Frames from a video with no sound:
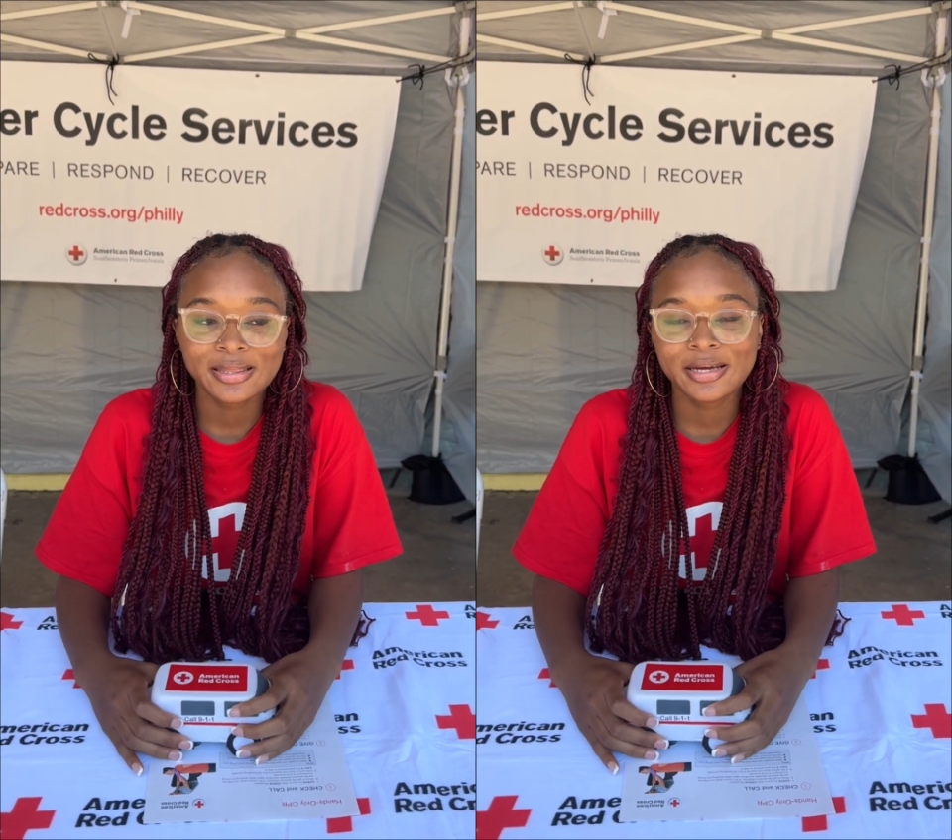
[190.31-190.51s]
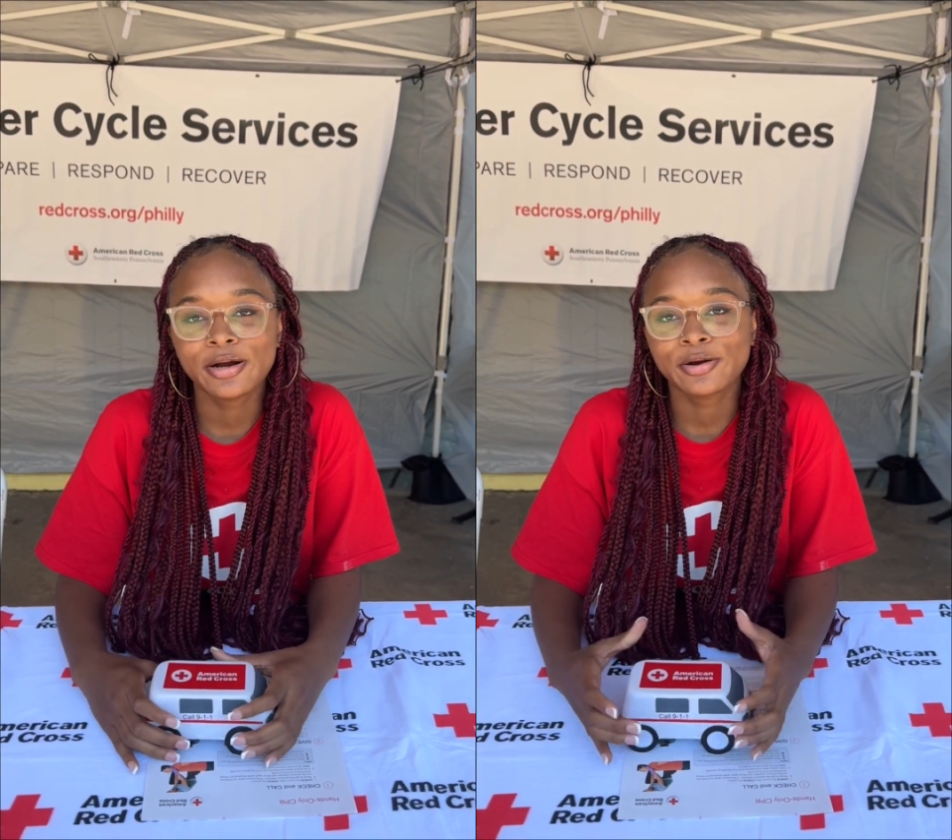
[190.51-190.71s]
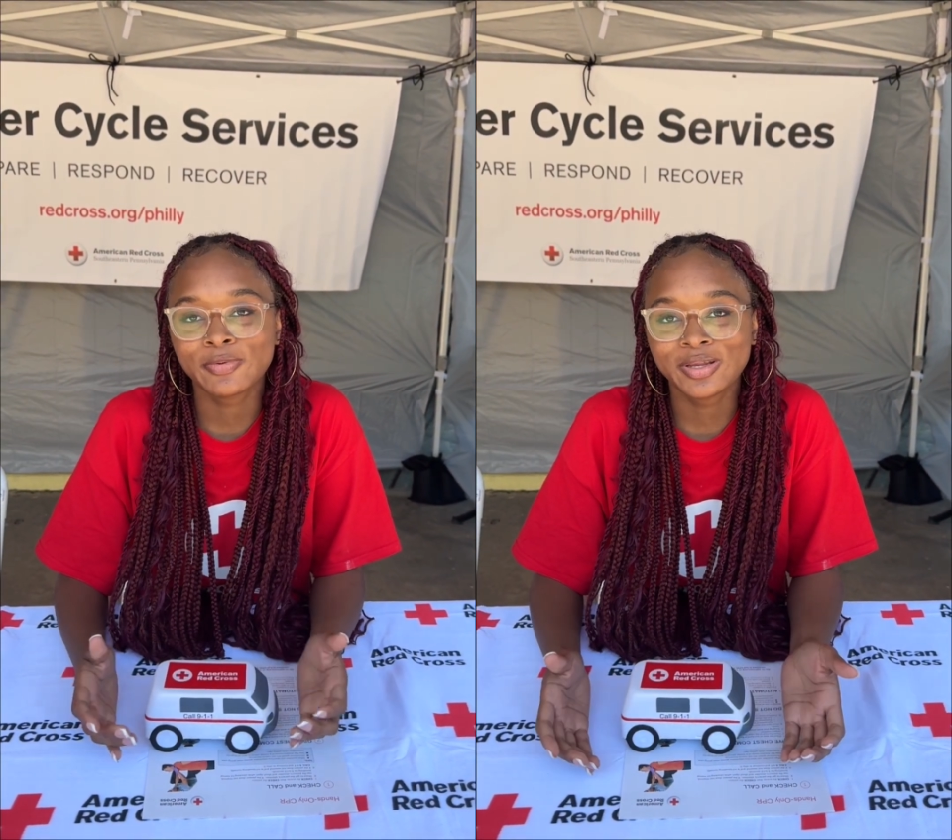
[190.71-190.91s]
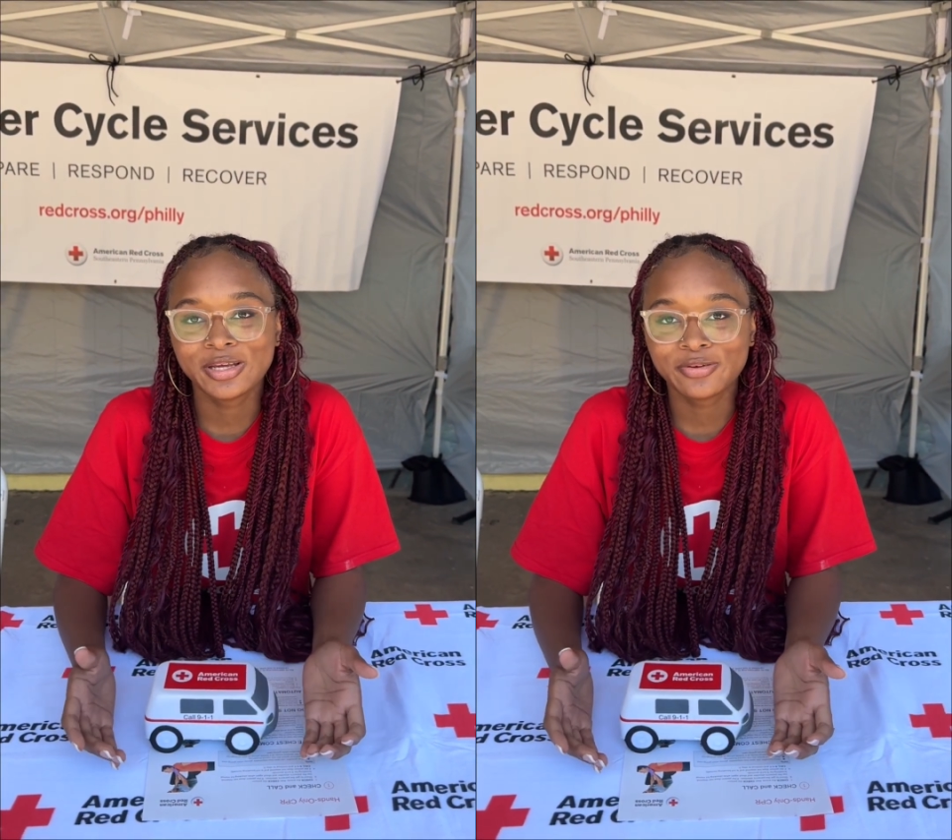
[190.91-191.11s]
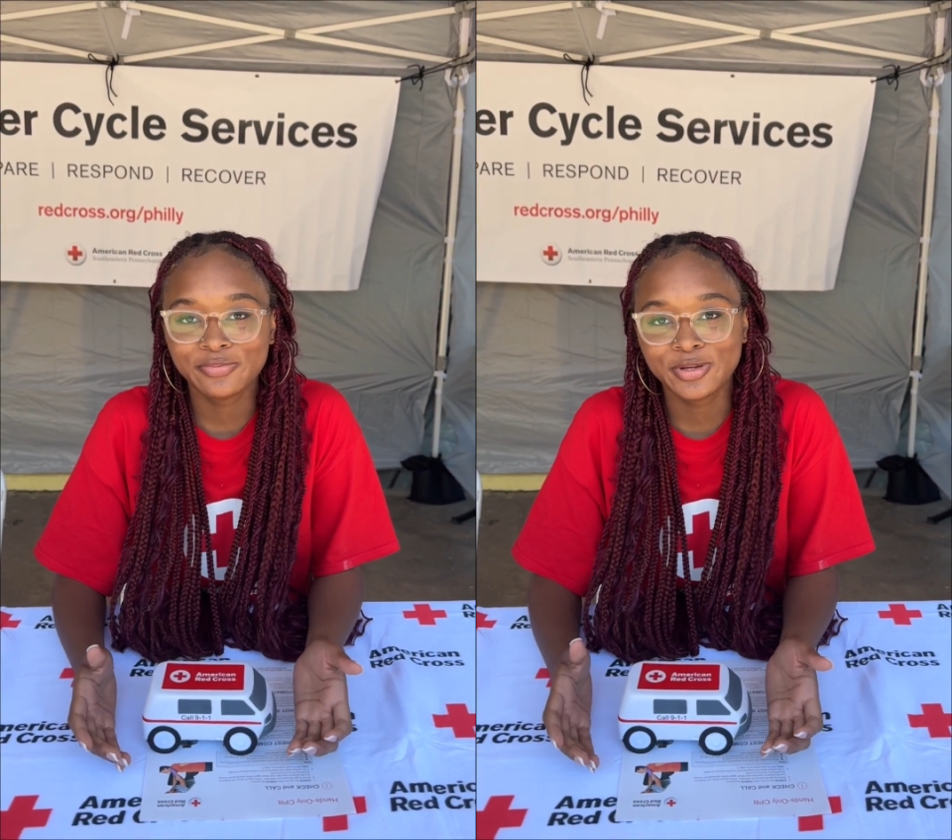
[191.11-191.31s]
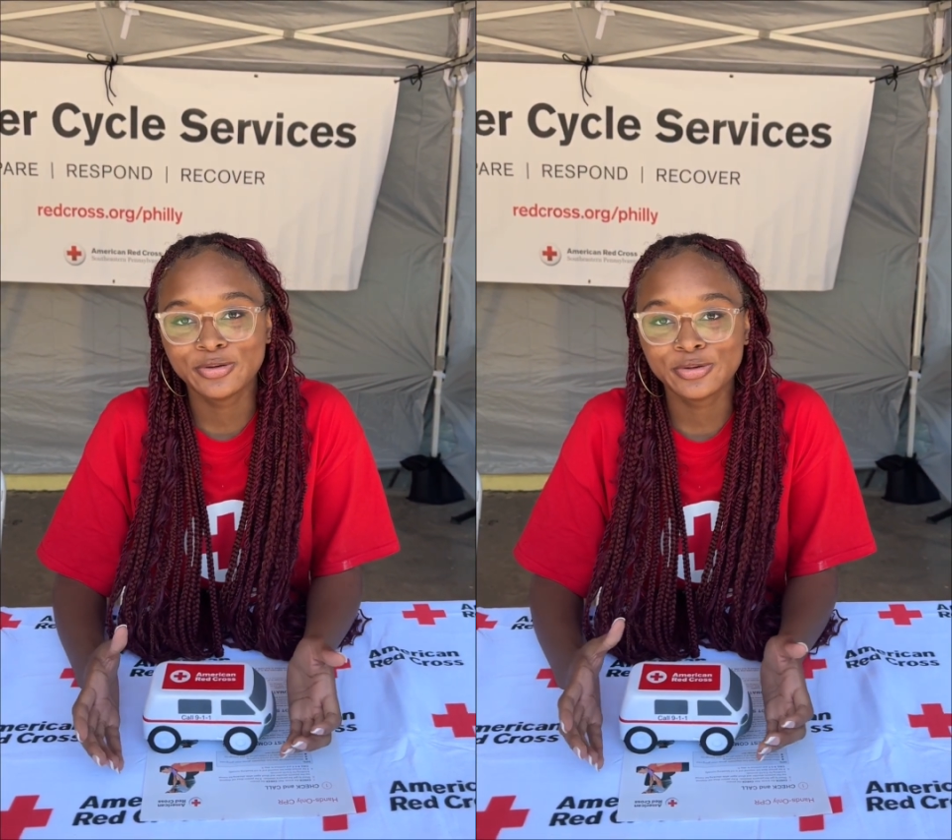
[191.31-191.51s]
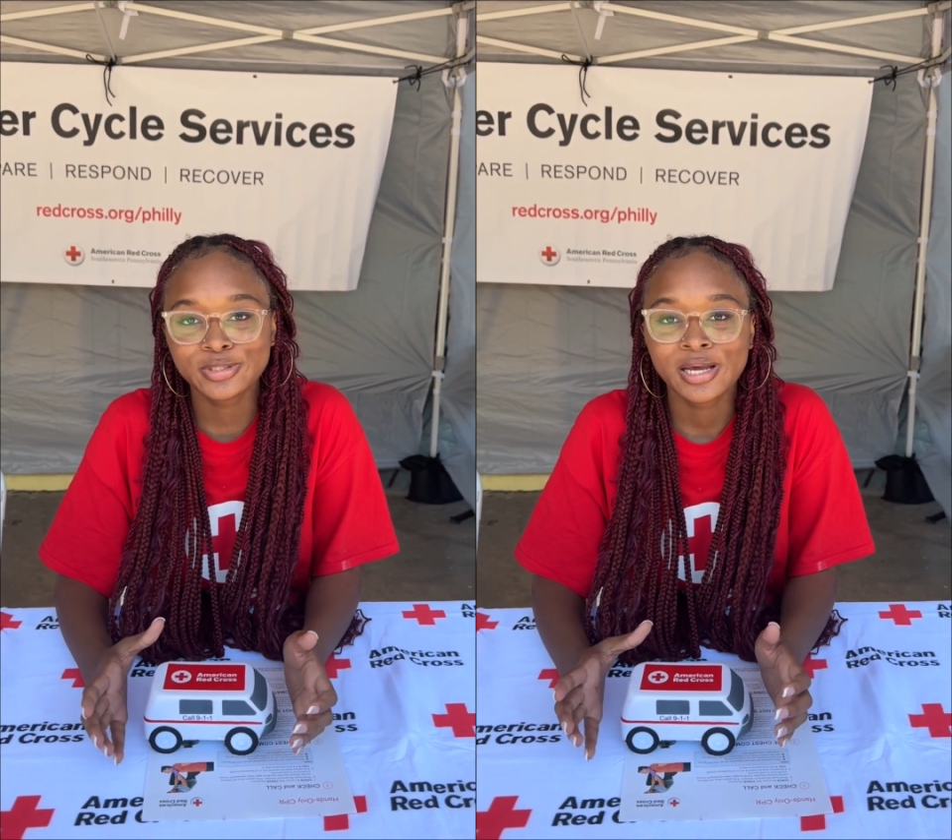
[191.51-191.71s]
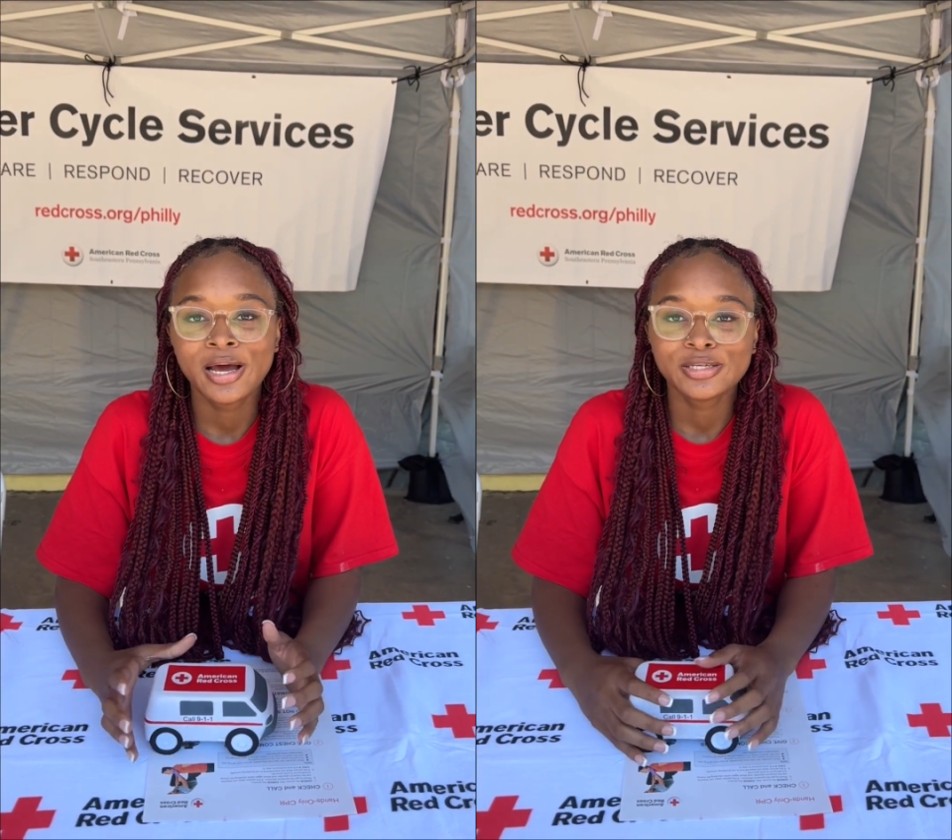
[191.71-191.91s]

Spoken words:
they are really confused.